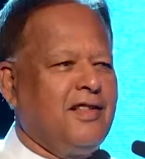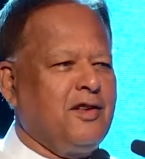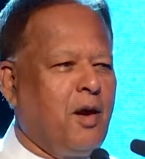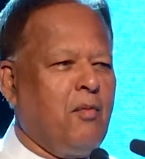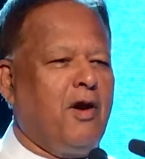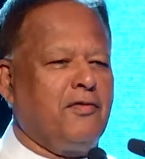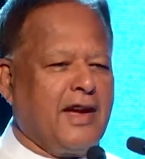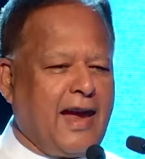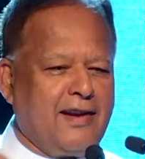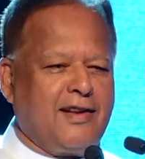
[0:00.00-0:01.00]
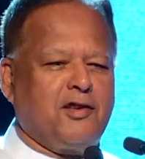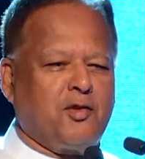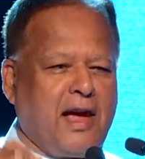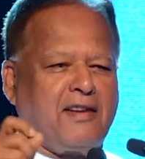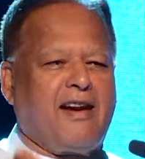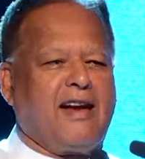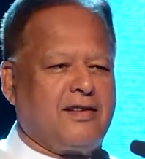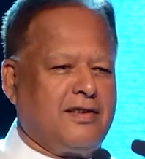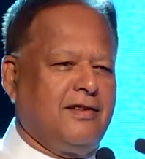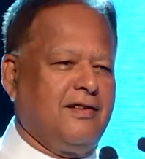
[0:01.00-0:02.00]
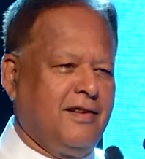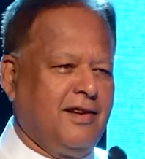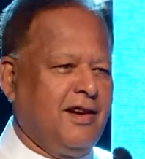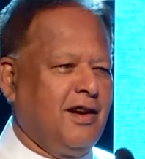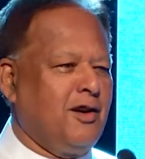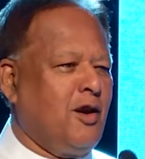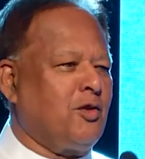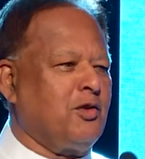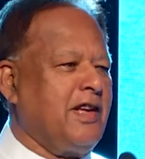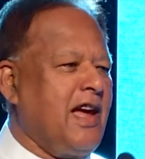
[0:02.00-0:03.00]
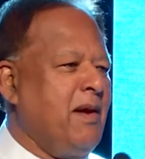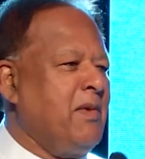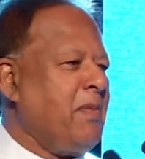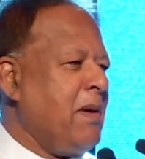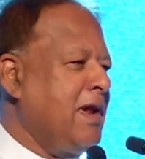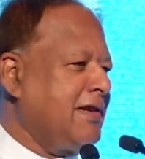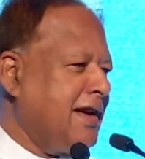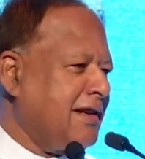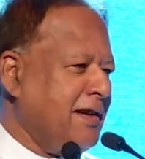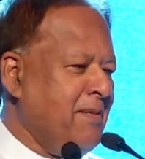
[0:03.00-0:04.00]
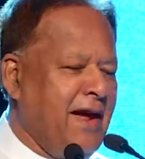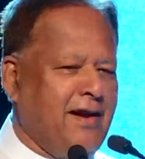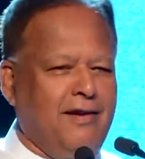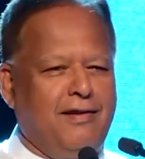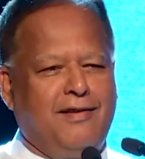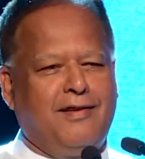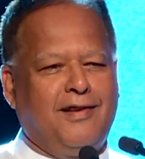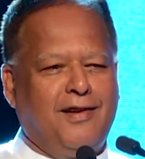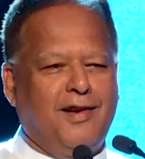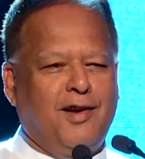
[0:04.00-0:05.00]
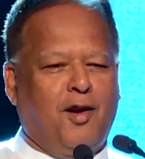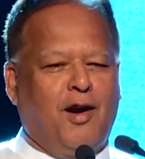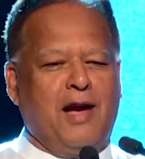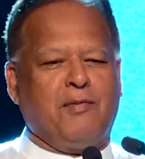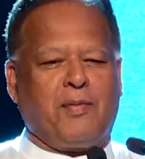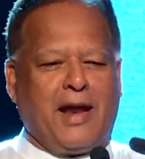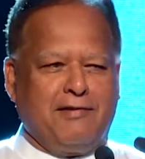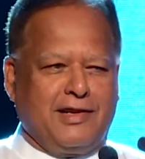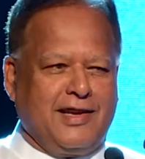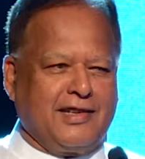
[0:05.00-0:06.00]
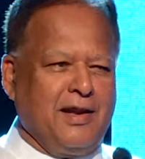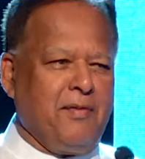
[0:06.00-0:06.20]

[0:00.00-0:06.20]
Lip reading: The job of the cat is to catch rats, not to say I am a public sector man or I am a private sector